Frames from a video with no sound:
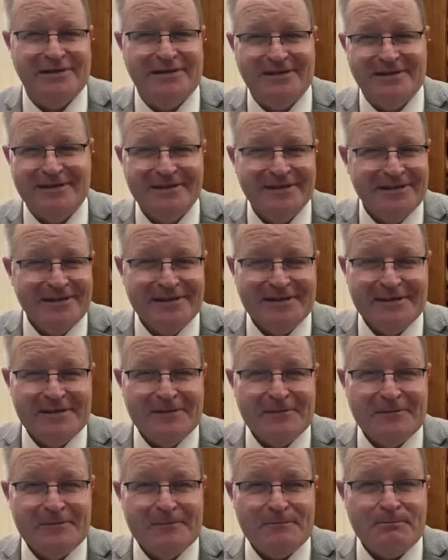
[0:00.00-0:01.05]

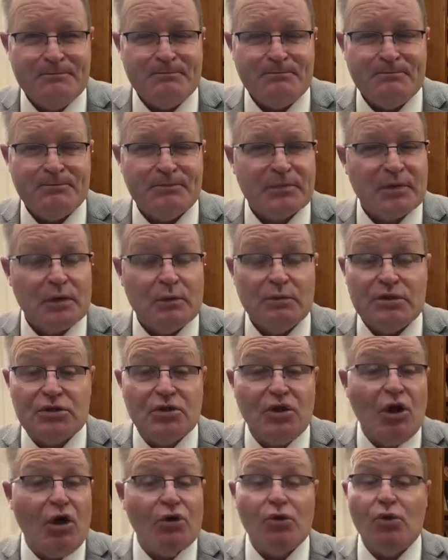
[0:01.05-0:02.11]

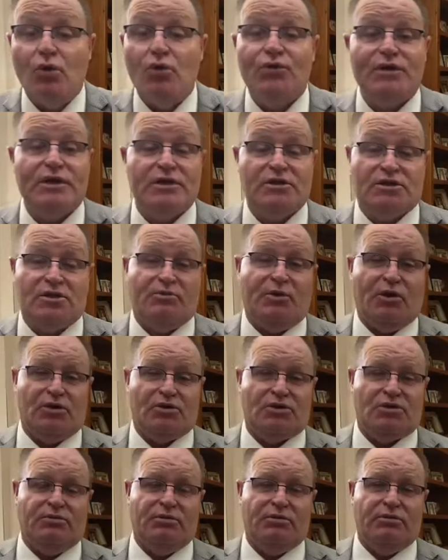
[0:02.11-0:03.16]
With God, all things are
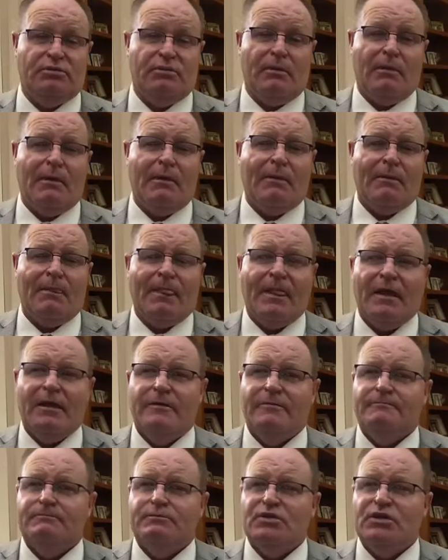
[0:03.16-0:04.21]
possible.
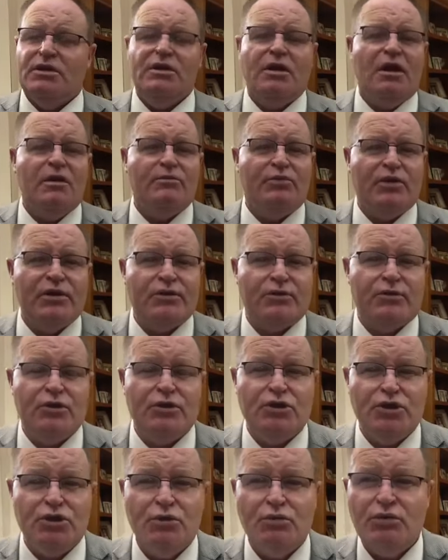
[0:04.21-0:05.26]
You know,
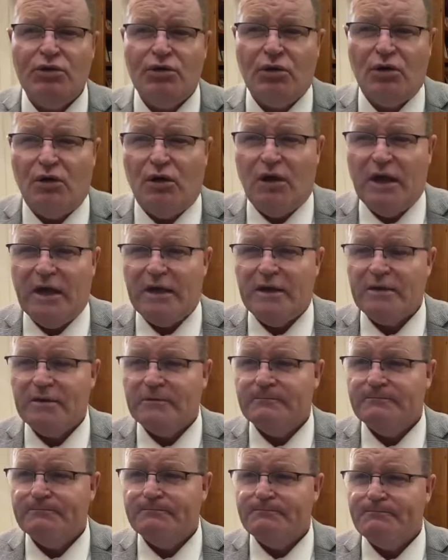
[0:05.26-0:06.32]
brethren, you and I
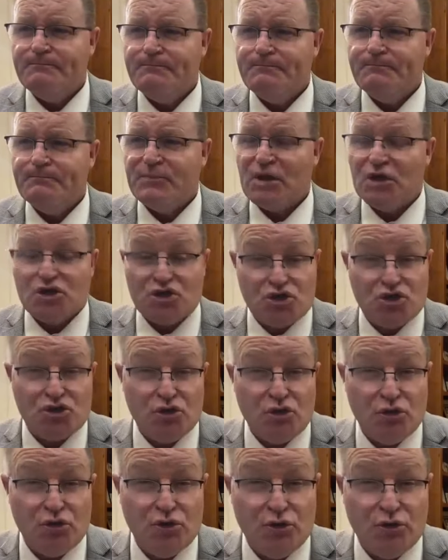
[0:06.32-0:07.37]

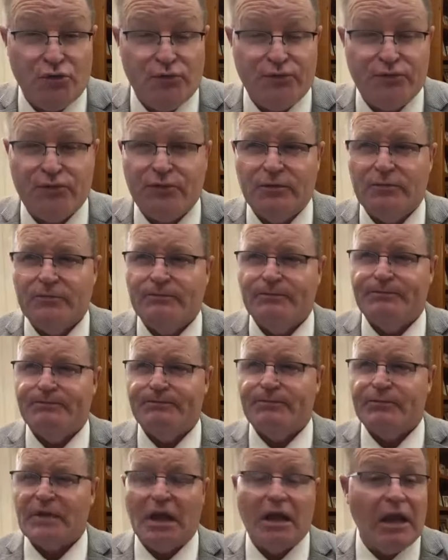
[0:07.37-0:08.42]
serve,
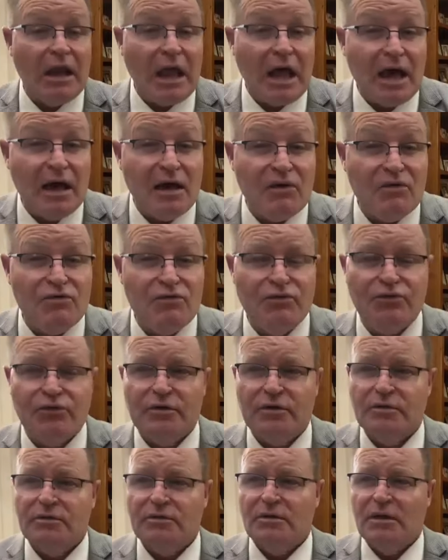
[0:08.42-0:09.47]

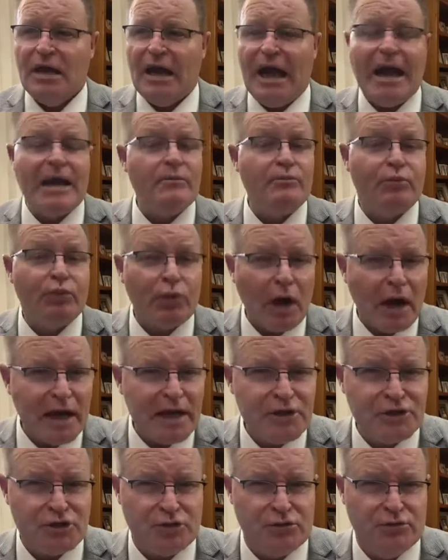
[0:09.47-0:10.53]
love, and
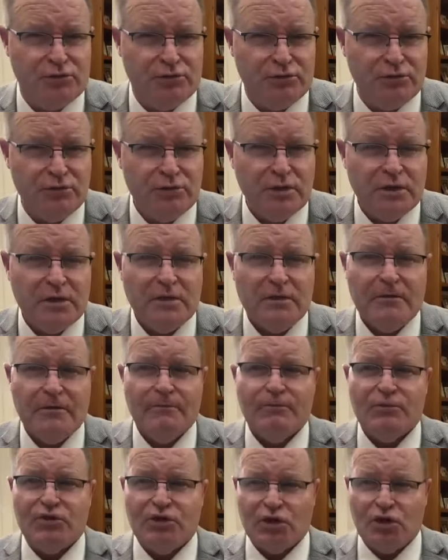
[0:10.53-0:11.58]
pray to
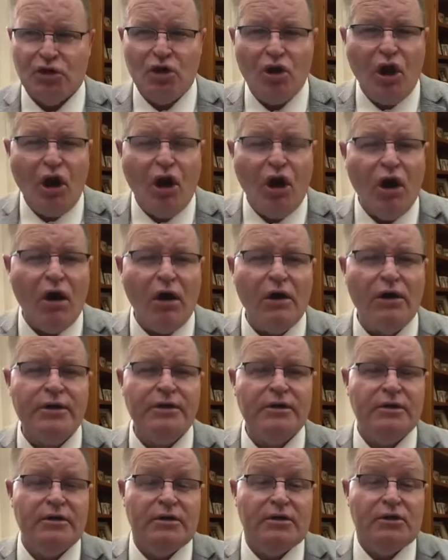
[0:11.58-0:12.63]
the
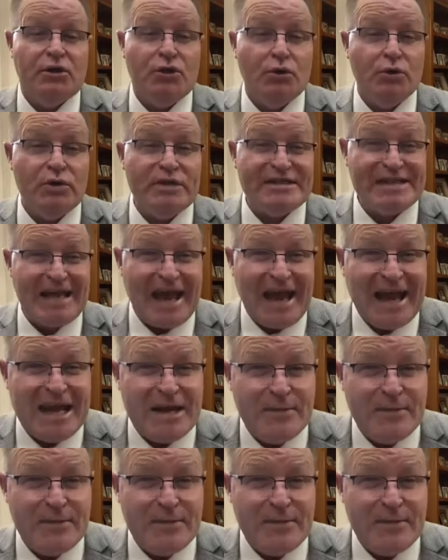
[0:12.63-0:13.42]
God who is